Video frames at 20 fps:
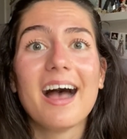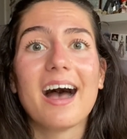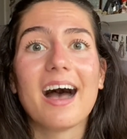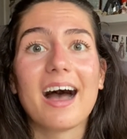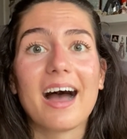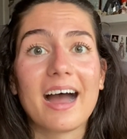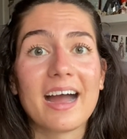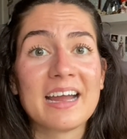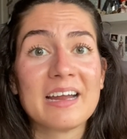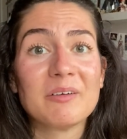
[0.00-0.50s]

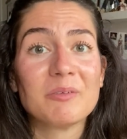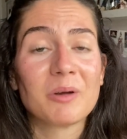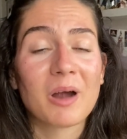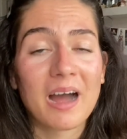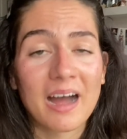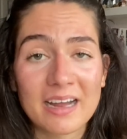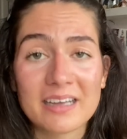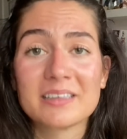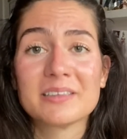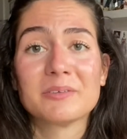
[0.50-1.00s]
I
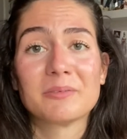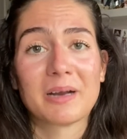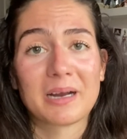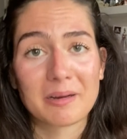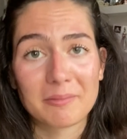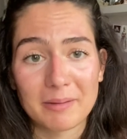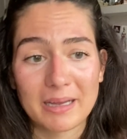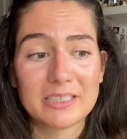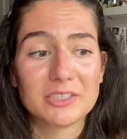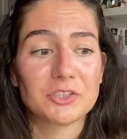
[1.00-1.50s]
highly
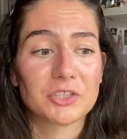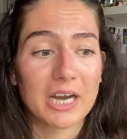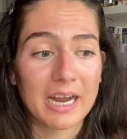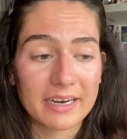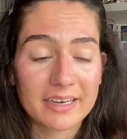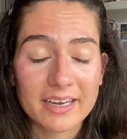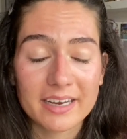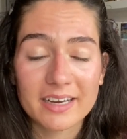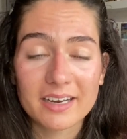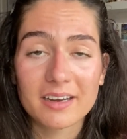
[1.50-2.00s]
recommend
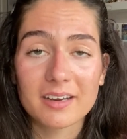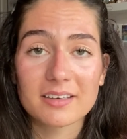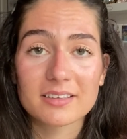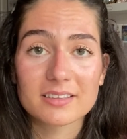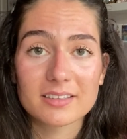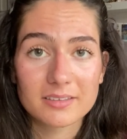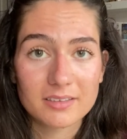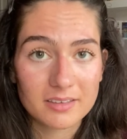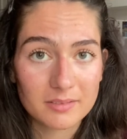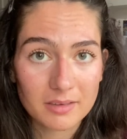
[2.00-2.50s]
tracking
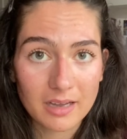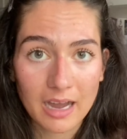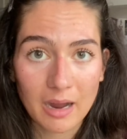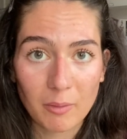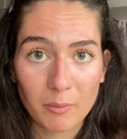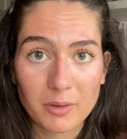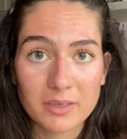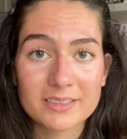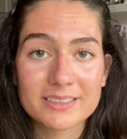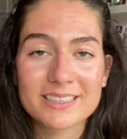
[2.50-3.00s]

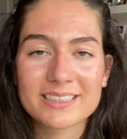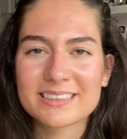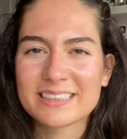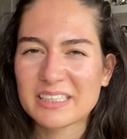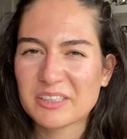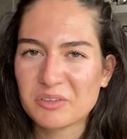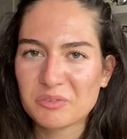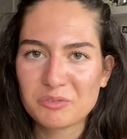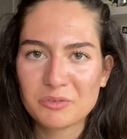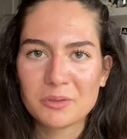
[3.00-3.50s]
hours because
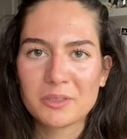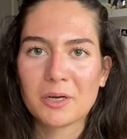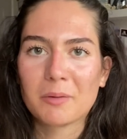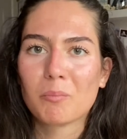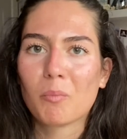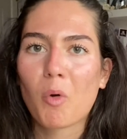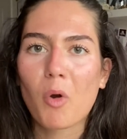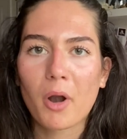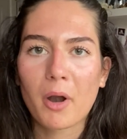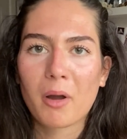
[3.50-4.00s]
then you're
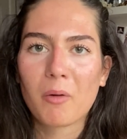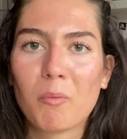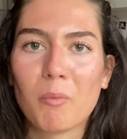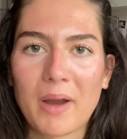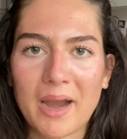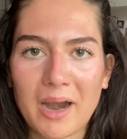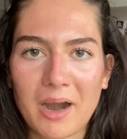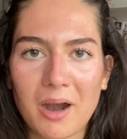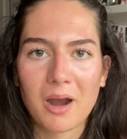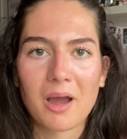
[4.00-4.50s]
more
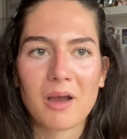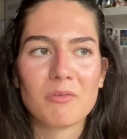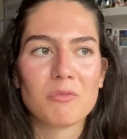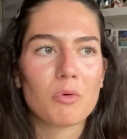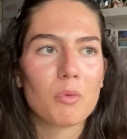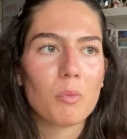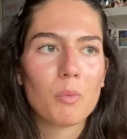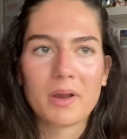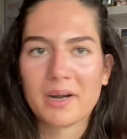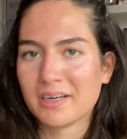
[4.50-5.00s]
aware of
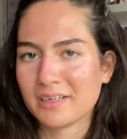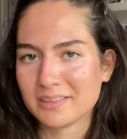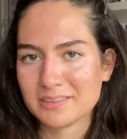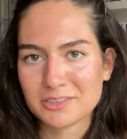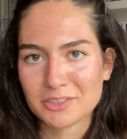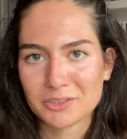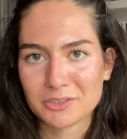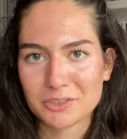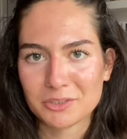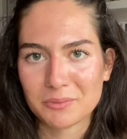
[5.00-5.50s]
what it is
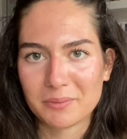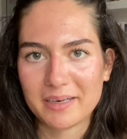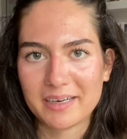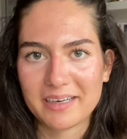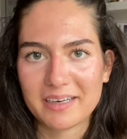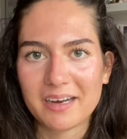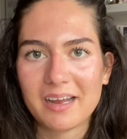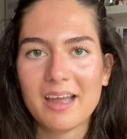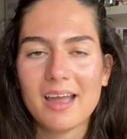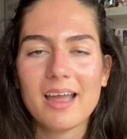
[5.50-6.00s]
you're
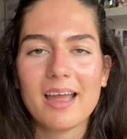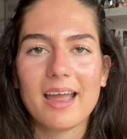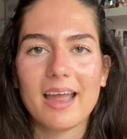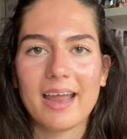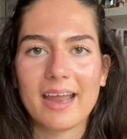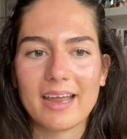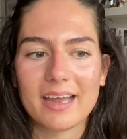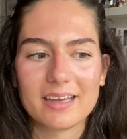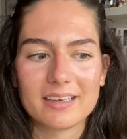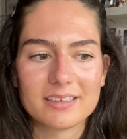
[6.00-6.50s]
doing
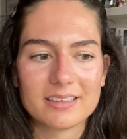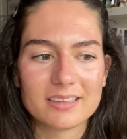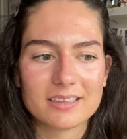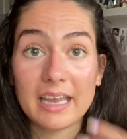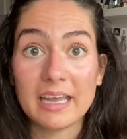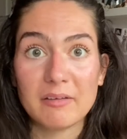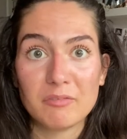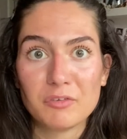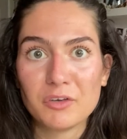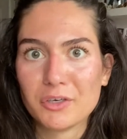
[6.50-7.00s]
and
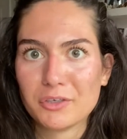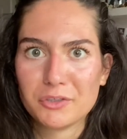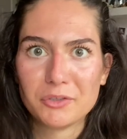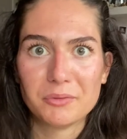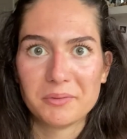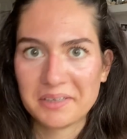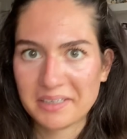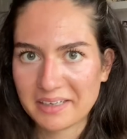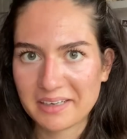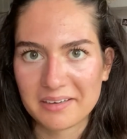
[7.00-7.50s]
if you're
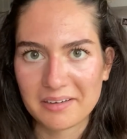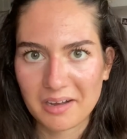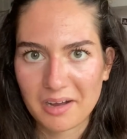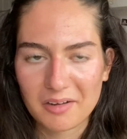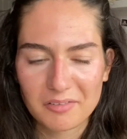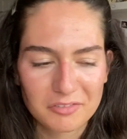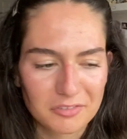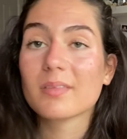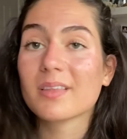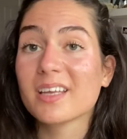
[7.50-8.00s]
doing
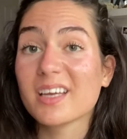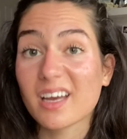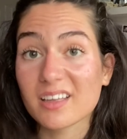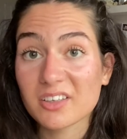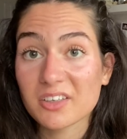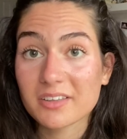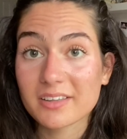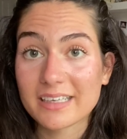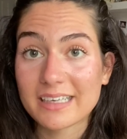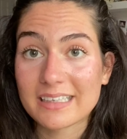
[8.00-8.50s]
enough. The
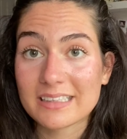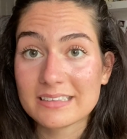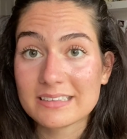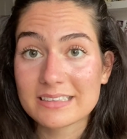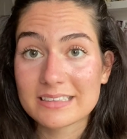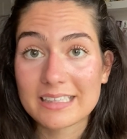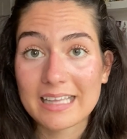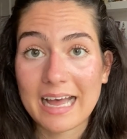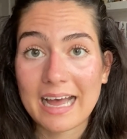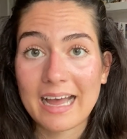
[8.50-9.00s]
other
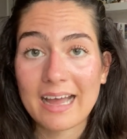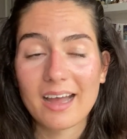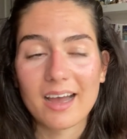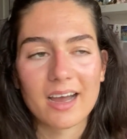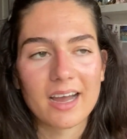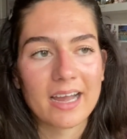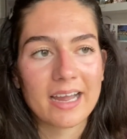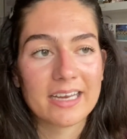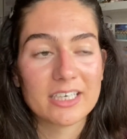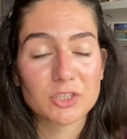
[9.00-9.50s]
things that
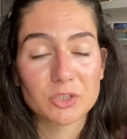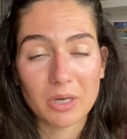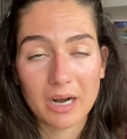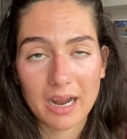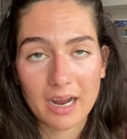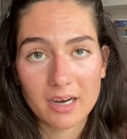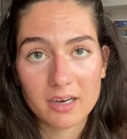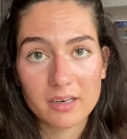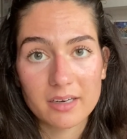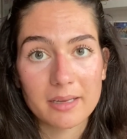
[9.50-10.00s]
I
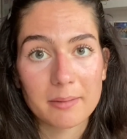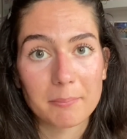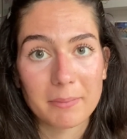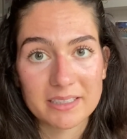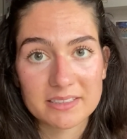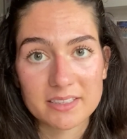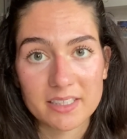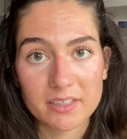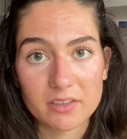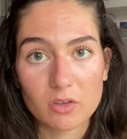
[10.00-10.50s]
track in my
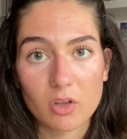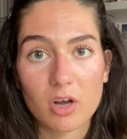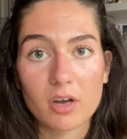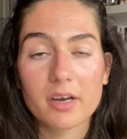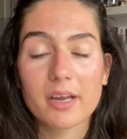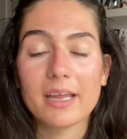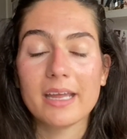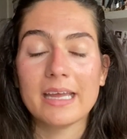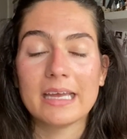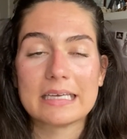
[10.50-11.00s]
study
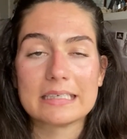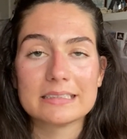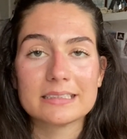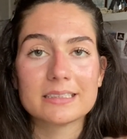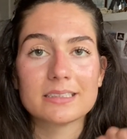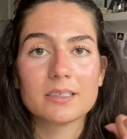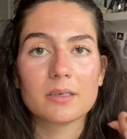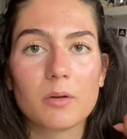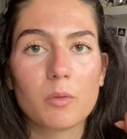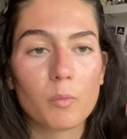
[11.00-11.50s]
log
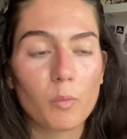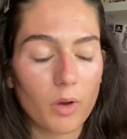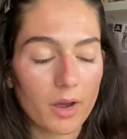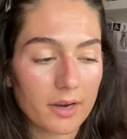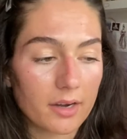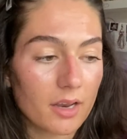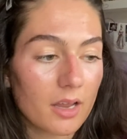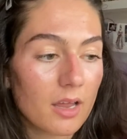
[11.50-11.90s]
is, 1,